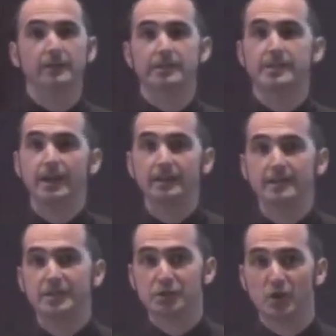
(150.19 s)
The
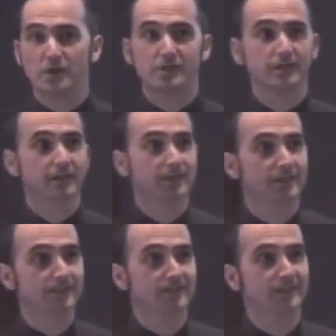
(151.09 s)
second destruction
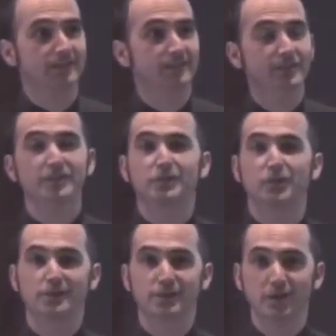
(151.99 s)
is the
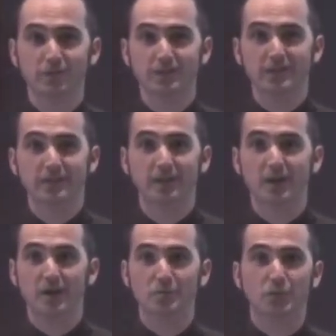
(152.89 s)
destruction of the uh,